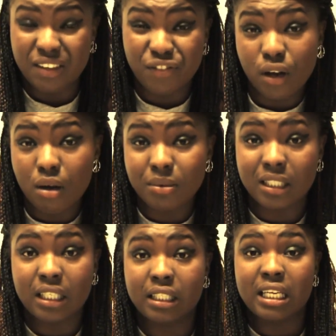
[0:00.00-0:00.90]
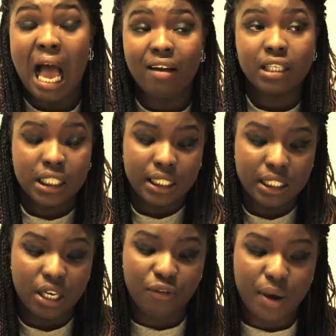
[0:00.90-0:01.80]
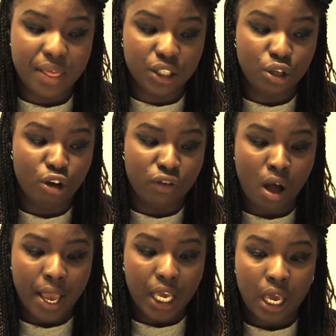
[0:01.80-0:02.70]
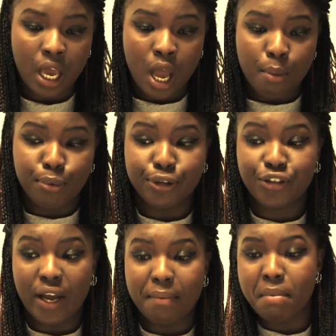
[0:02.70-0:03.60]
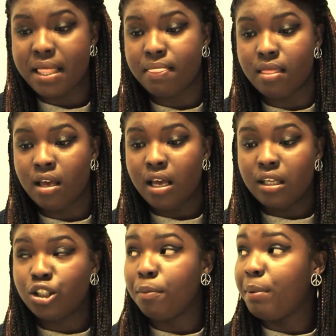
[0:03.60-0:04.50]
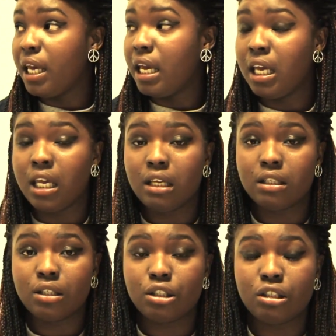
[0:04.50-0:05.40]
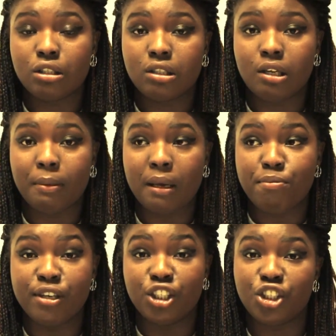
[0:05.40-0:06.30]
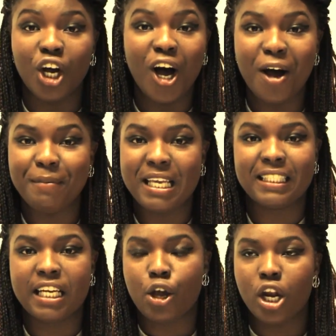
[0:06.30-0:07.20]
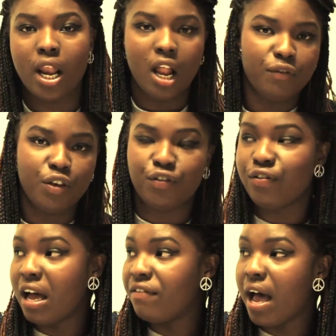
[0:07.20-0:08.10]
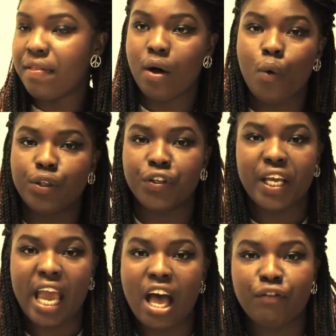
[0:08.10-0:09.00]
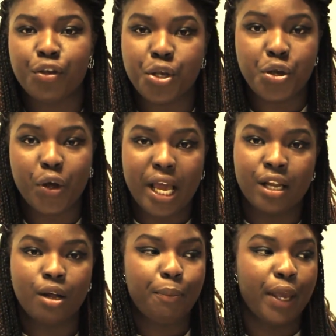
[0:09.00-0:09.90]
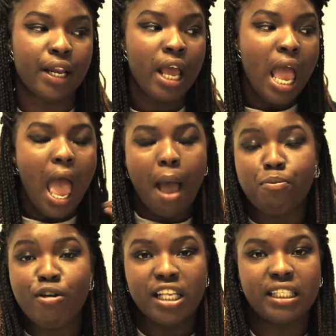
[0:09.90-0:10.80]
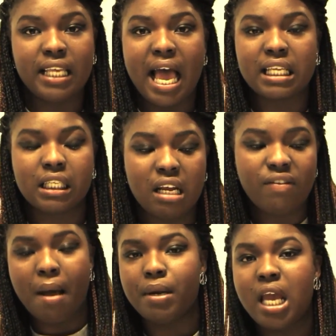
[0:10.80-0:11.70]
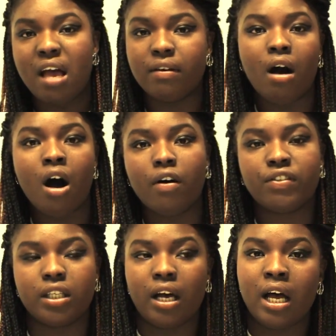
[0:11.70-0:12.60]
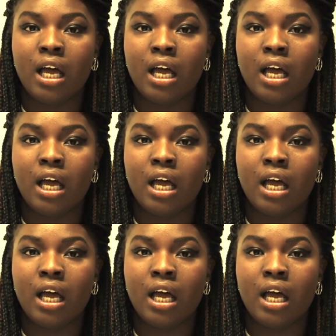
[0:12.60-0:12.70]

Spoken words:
films and Disney characters and stuff, where they sort of like portray men to be Prince Charmings, and they're gonna love you forever and they're always gonna care for you, and you're gonna end up being a princess and live happily ever after